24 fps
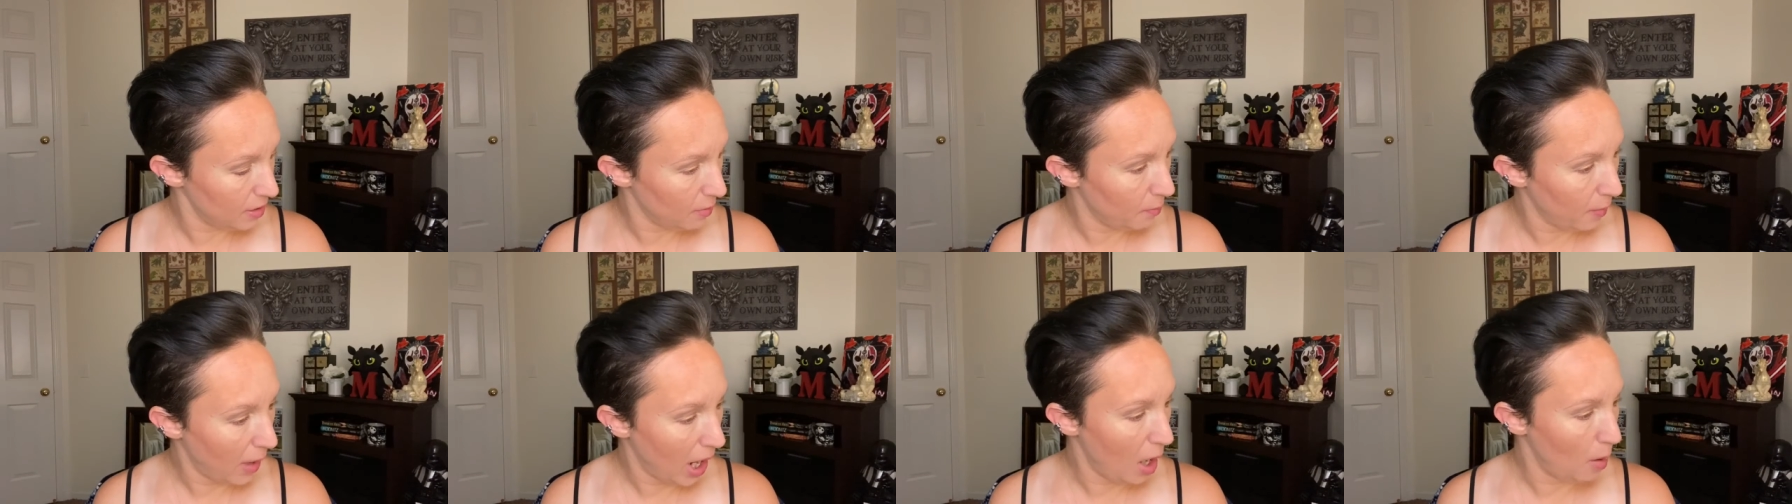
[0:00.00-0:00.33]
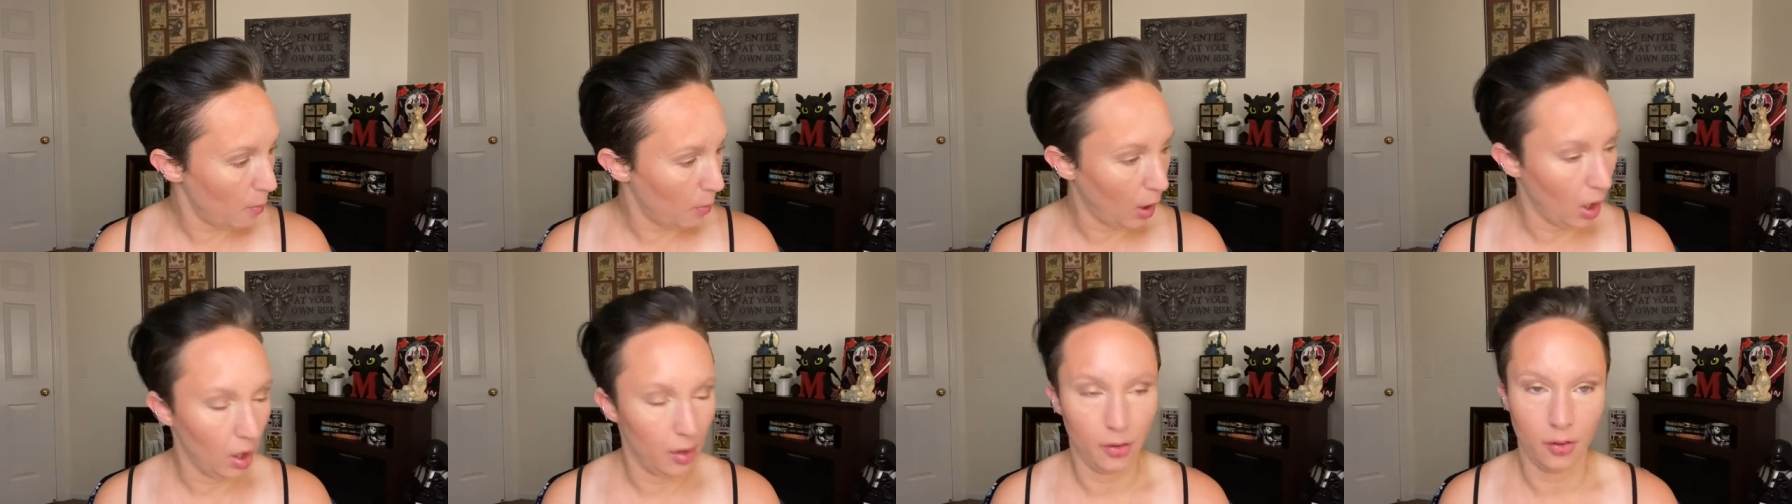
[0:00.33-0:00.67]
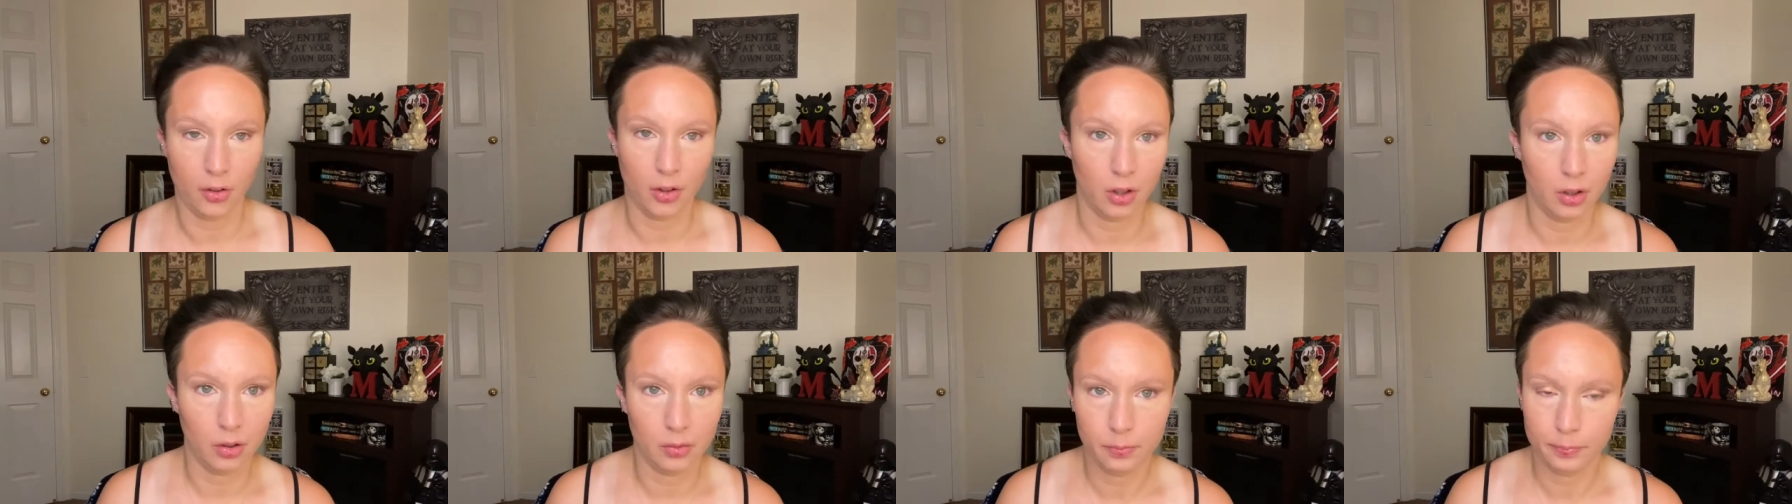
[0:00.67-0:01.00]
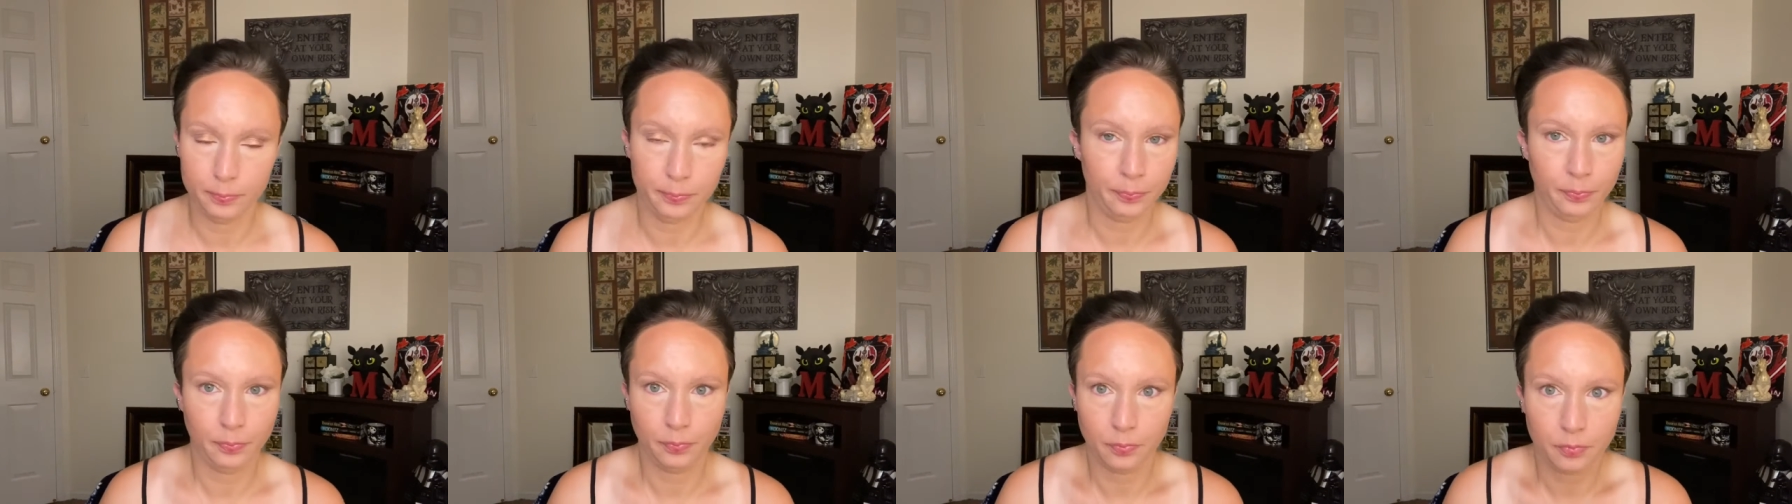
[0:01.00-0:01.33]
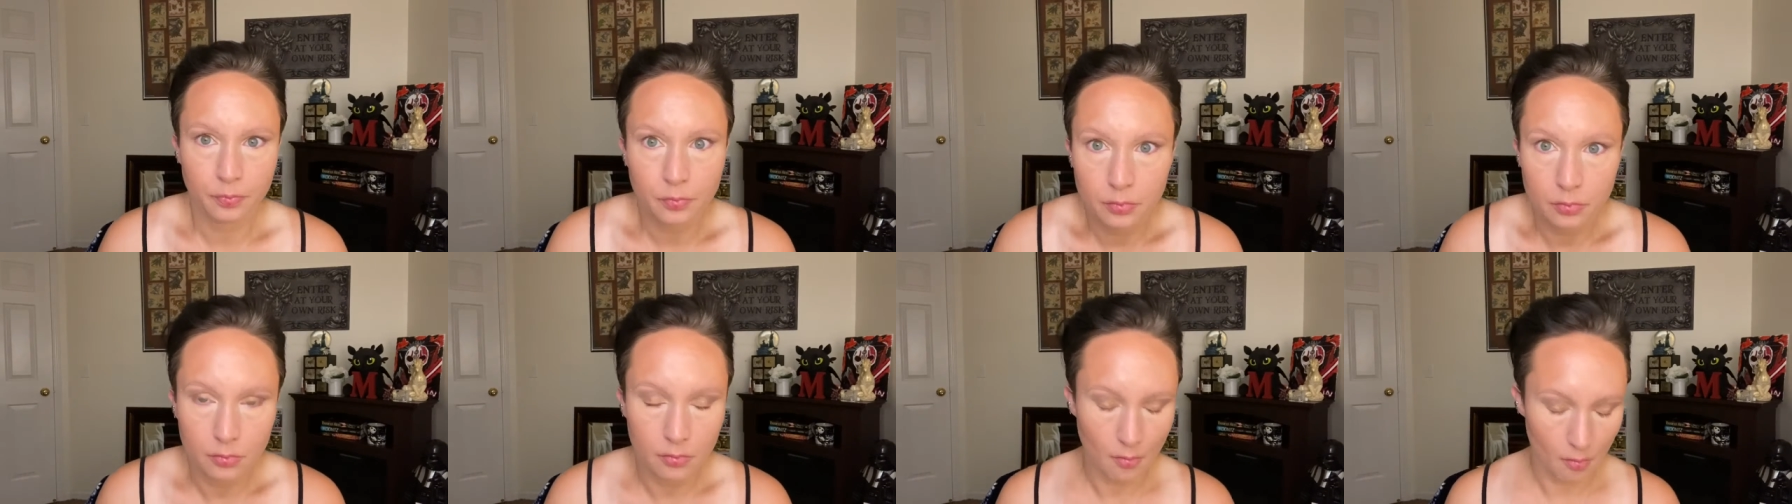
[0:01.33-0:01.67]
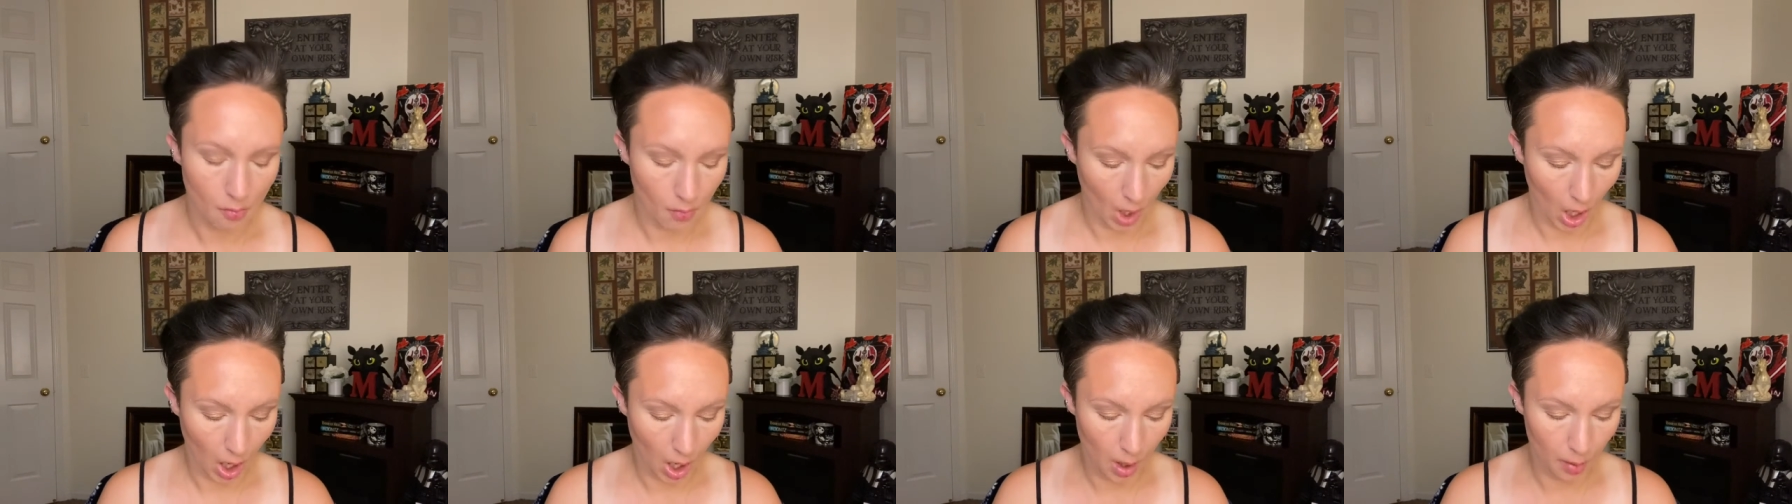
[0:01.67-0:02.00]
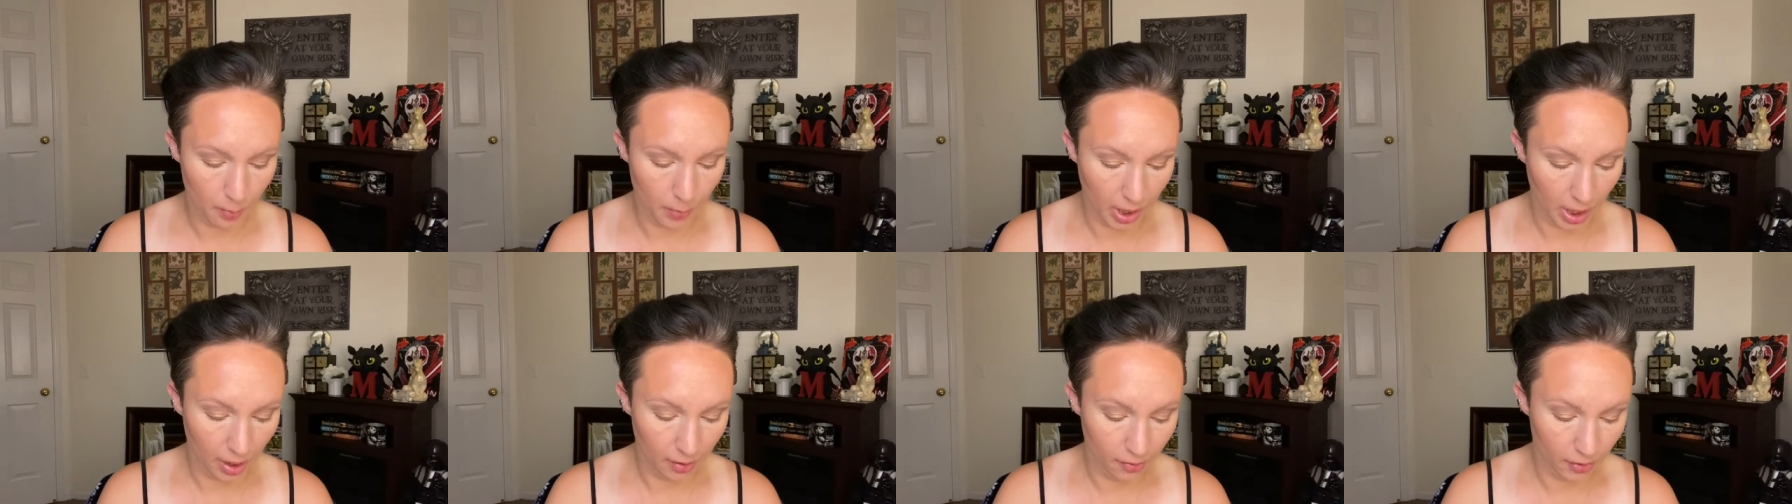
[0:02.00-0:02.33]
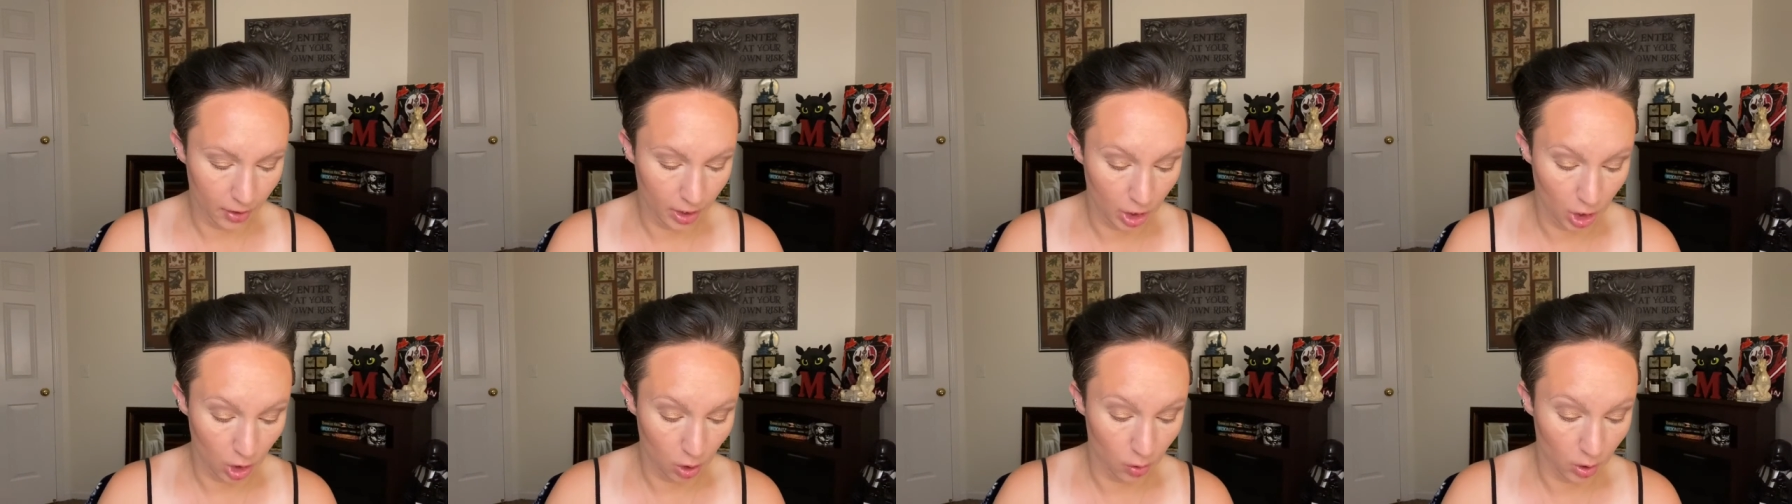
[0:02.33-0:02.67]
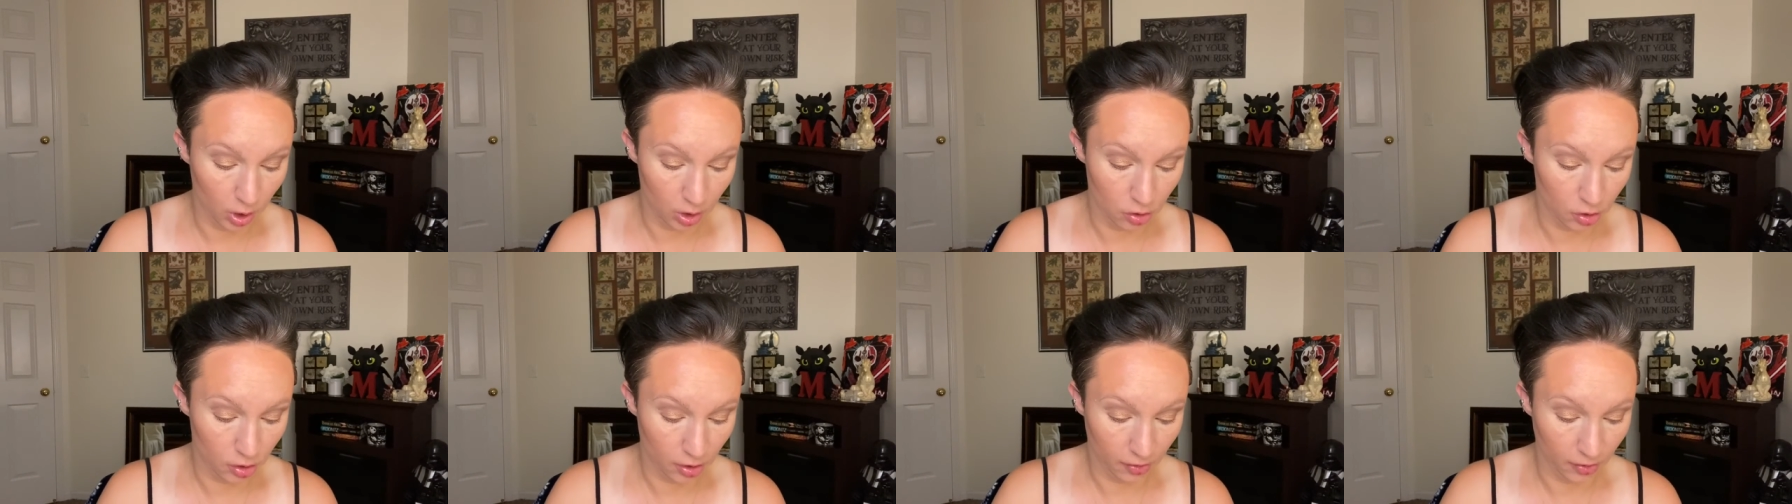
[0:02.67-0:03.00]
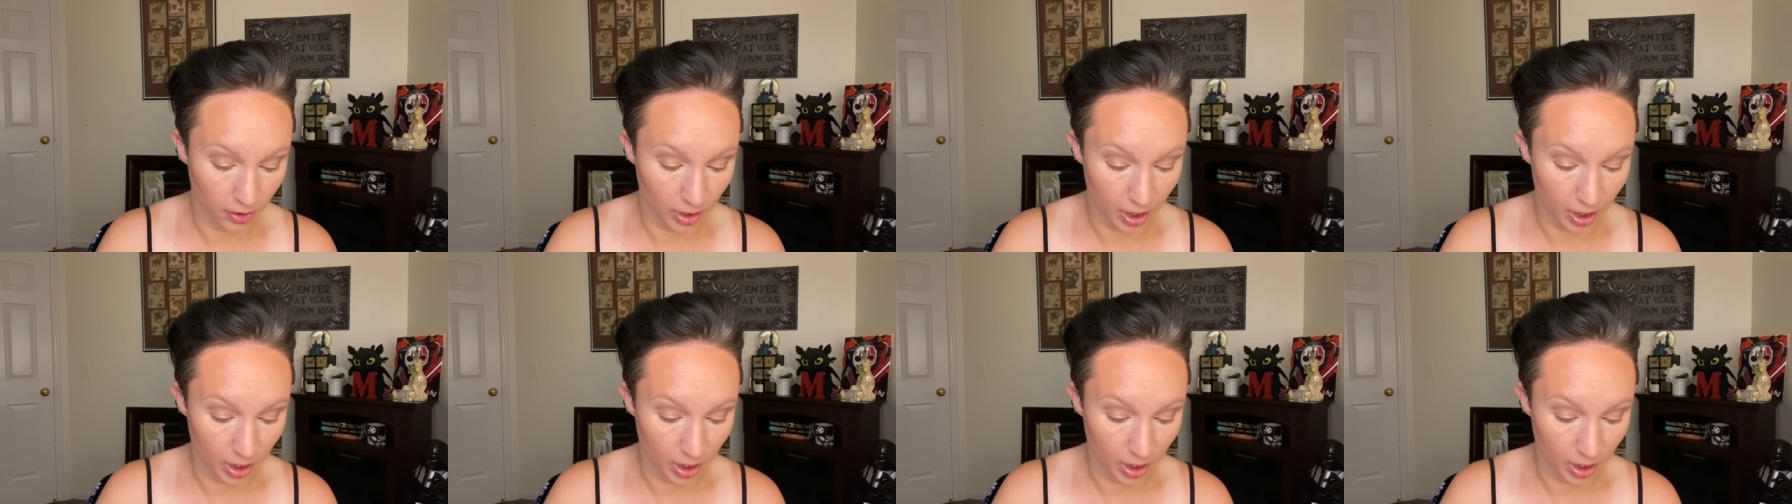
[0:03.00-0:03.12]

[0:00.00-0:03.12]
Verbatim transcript: matte bronzer. I'm guessing you can just